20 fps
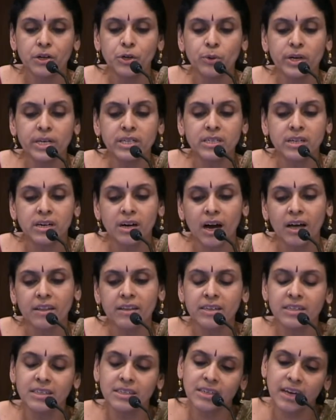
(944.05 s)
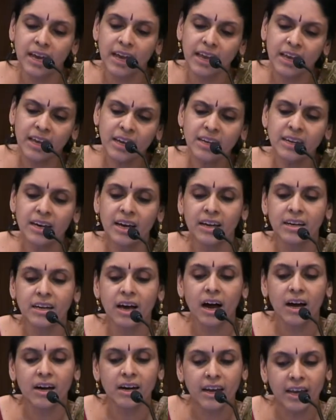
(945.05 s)
to its rather staid and
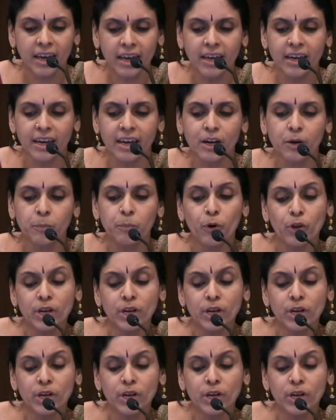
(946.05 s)
archaic